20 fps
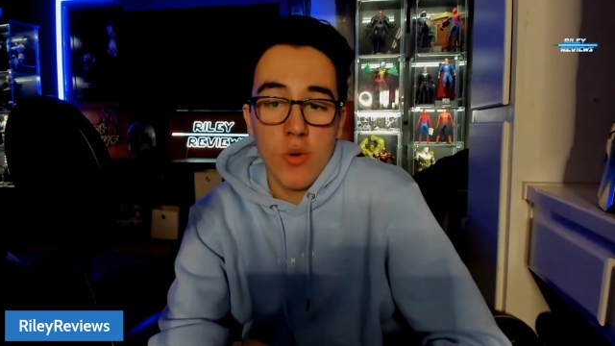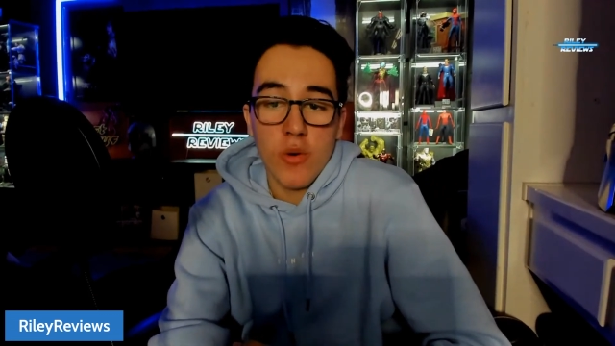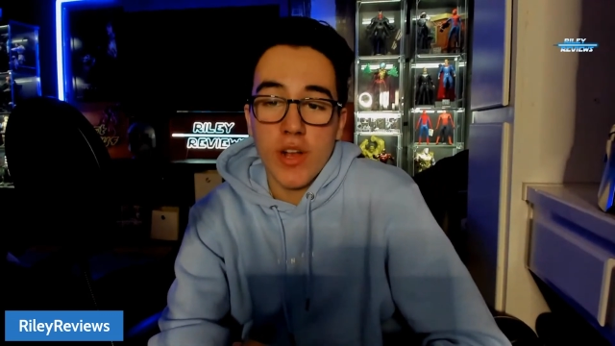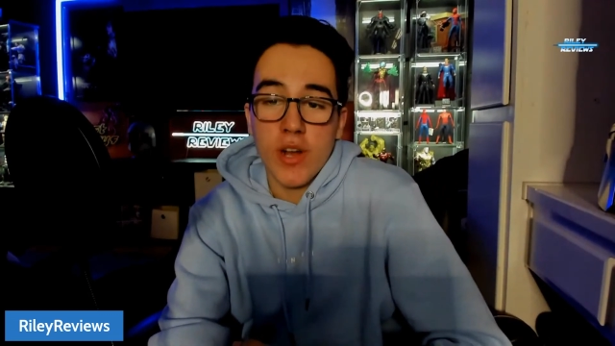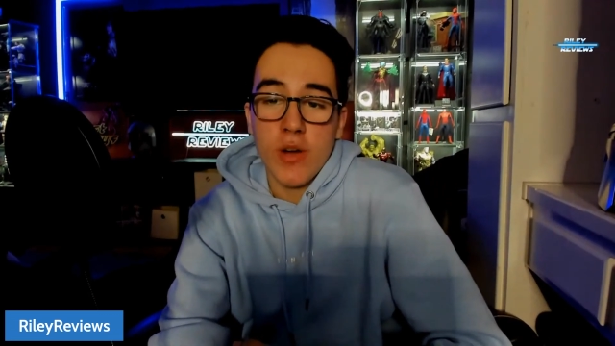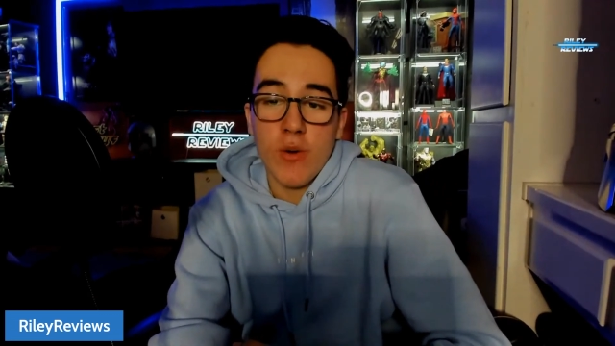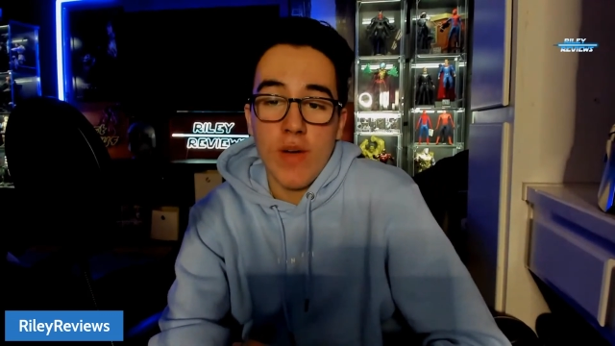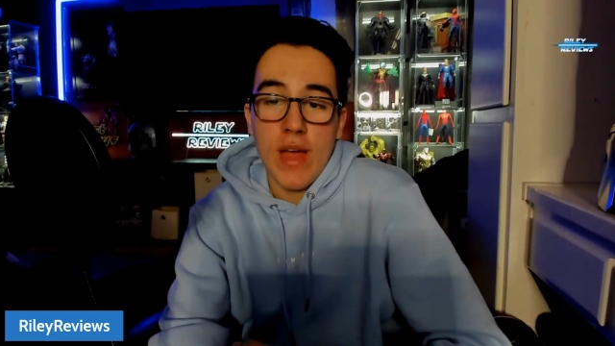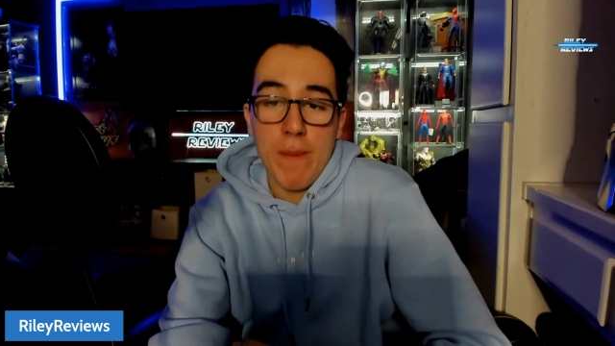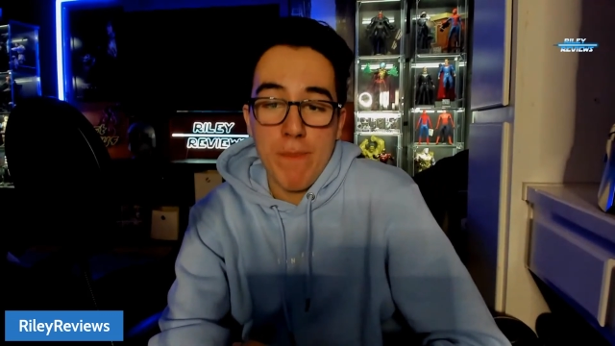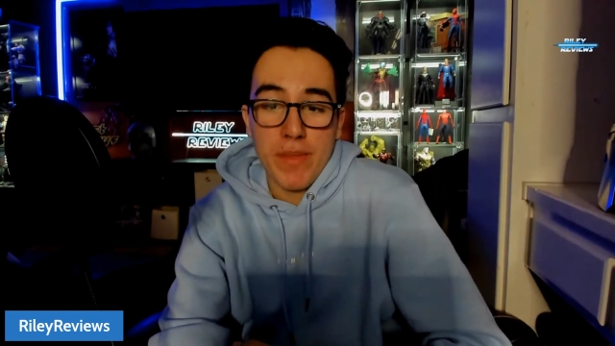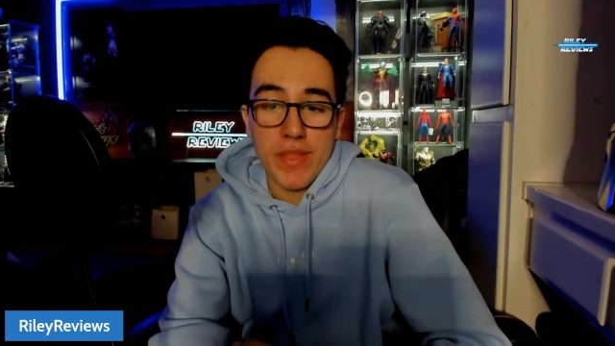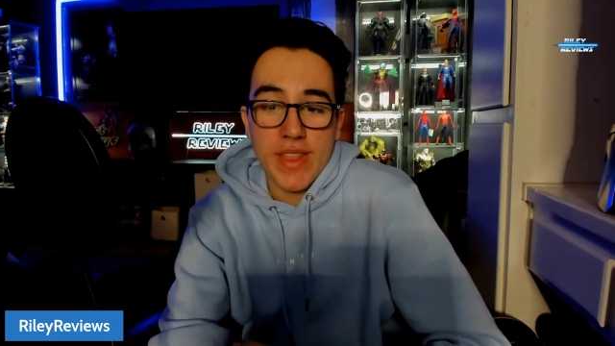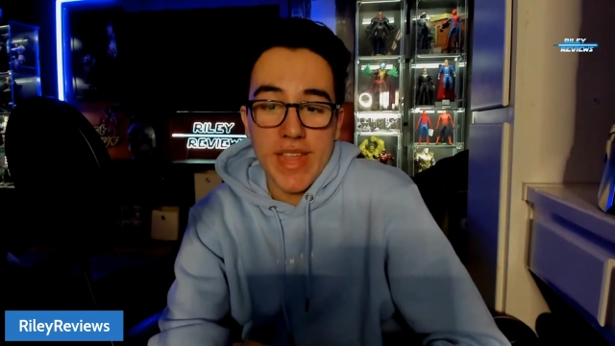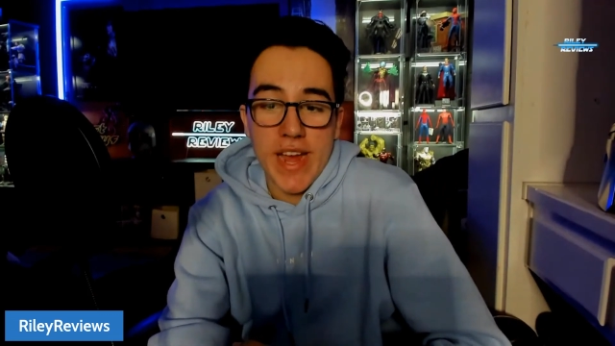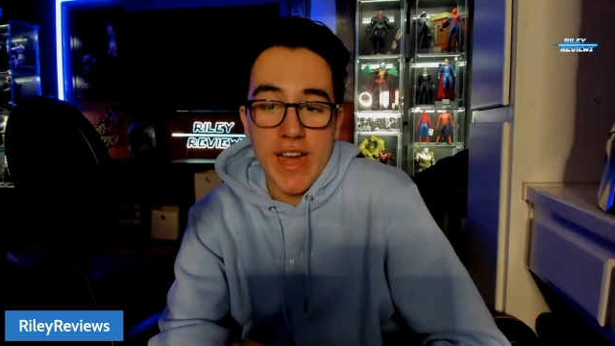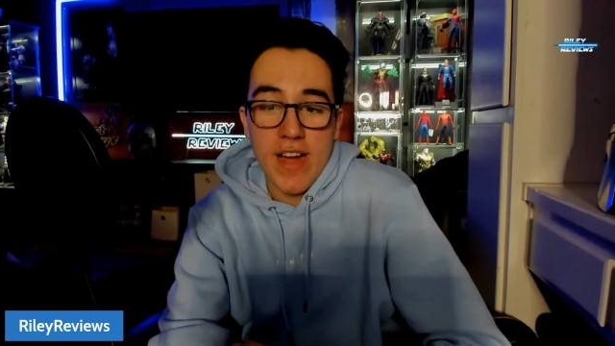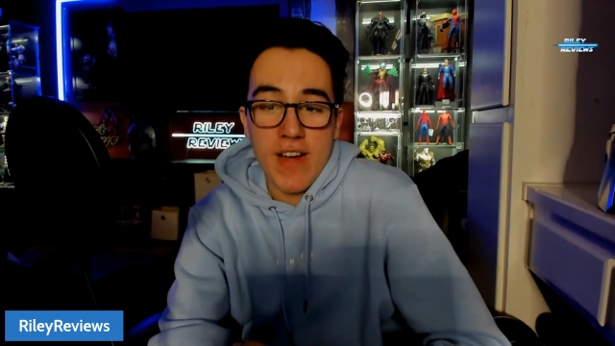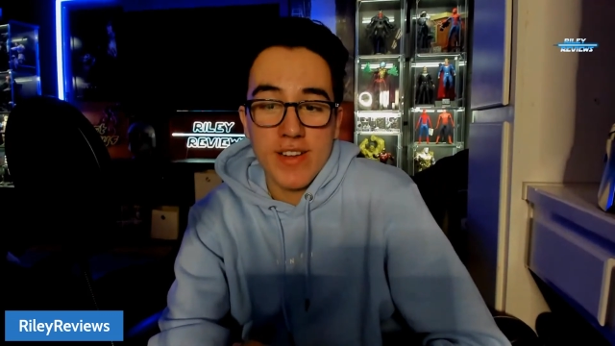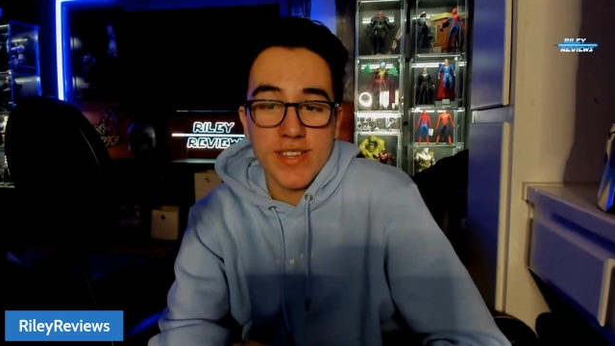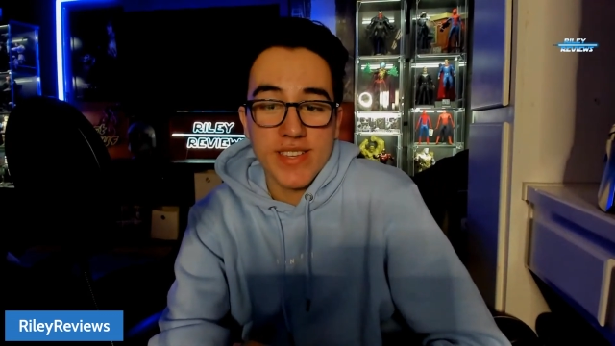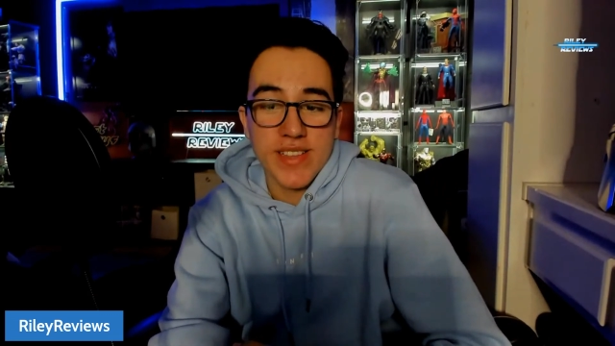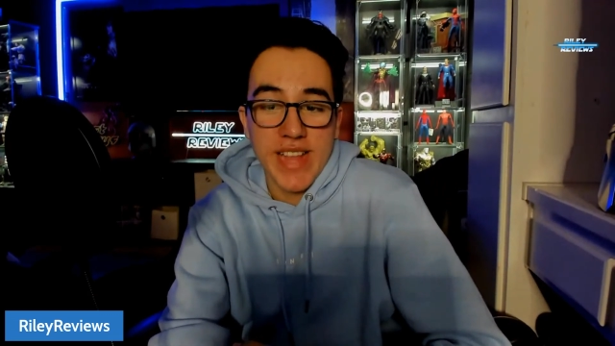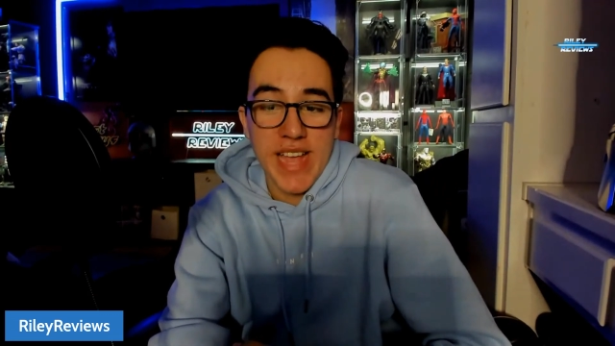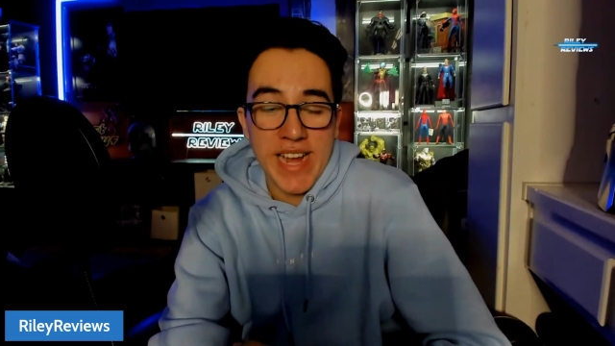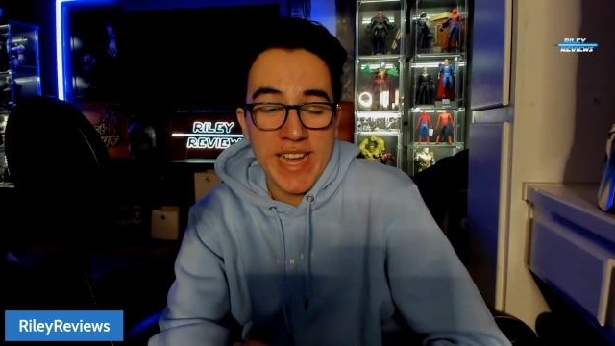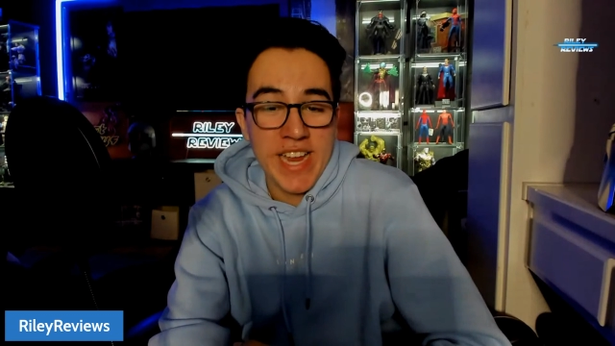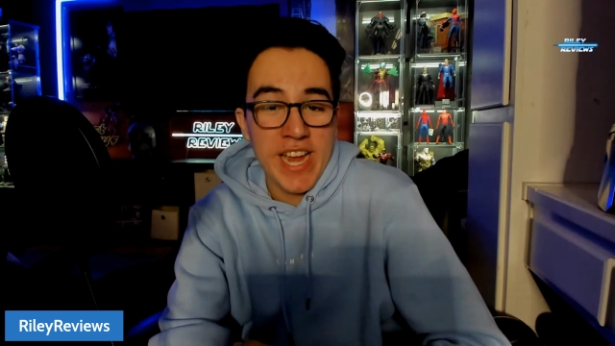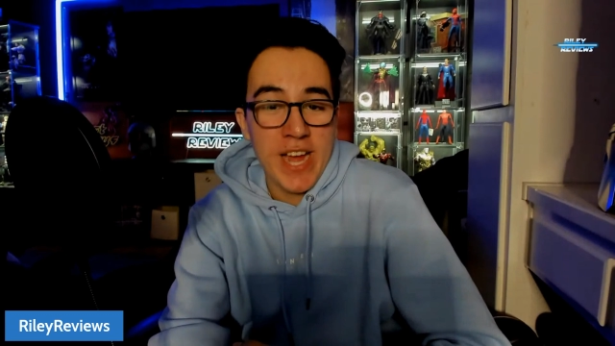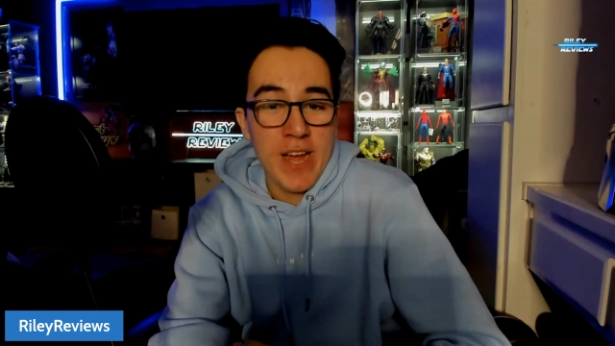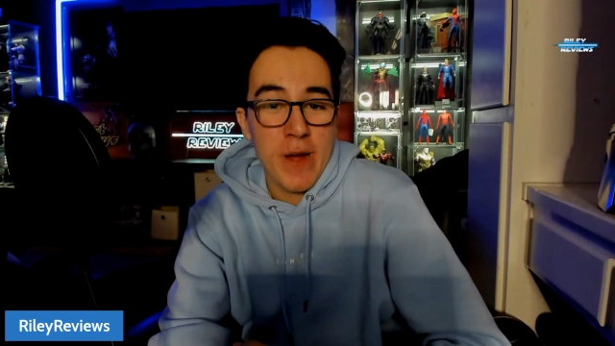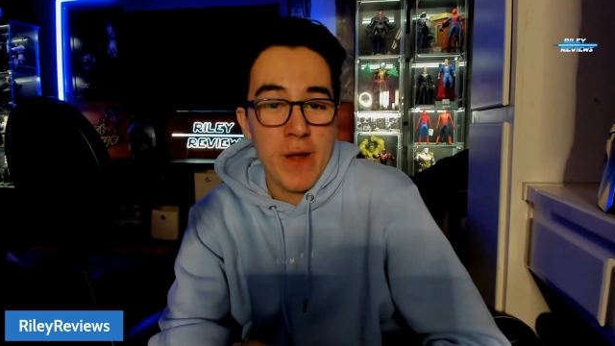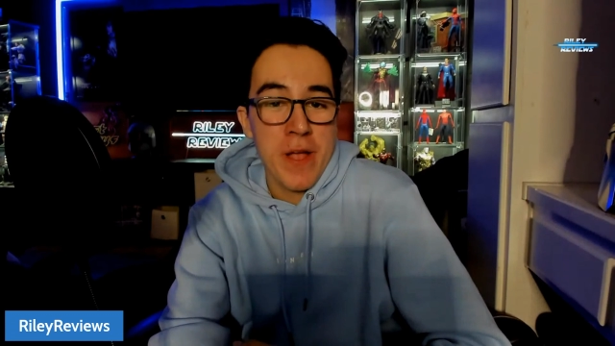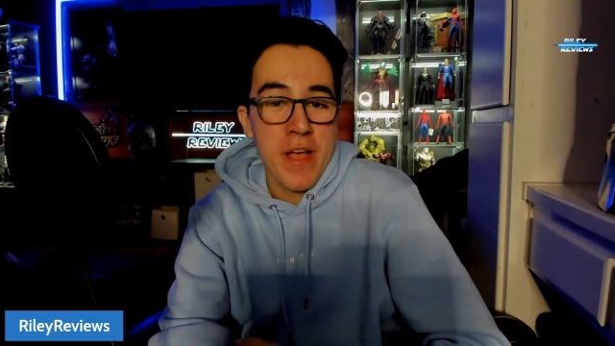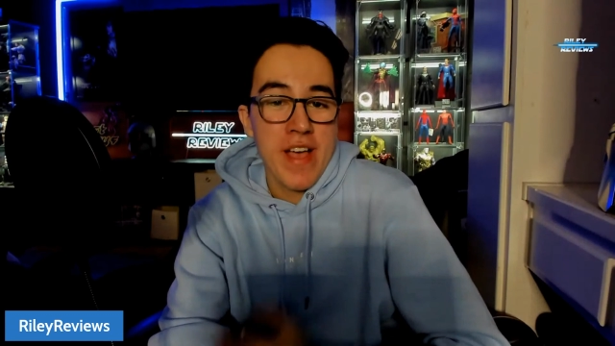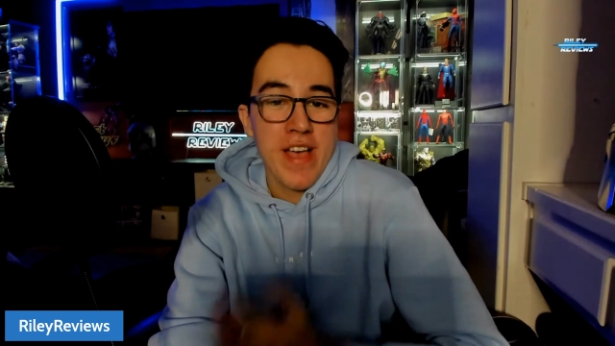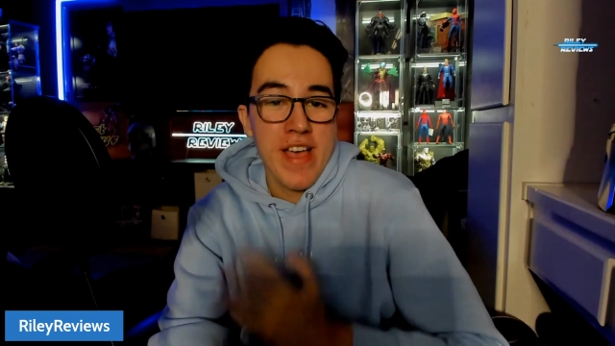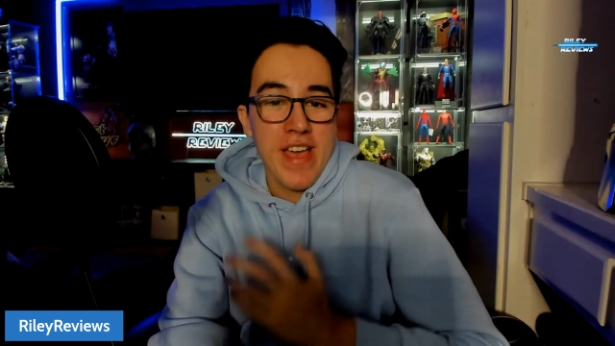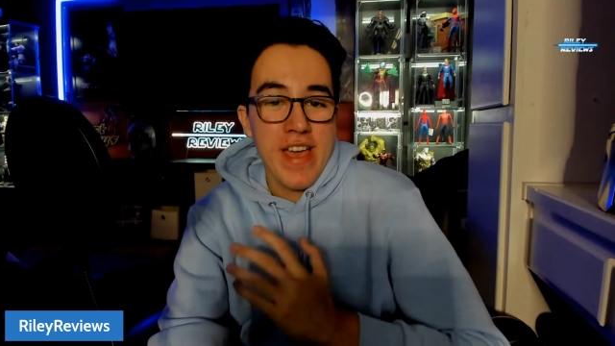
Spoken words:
We're going to wrap it there. It's late here.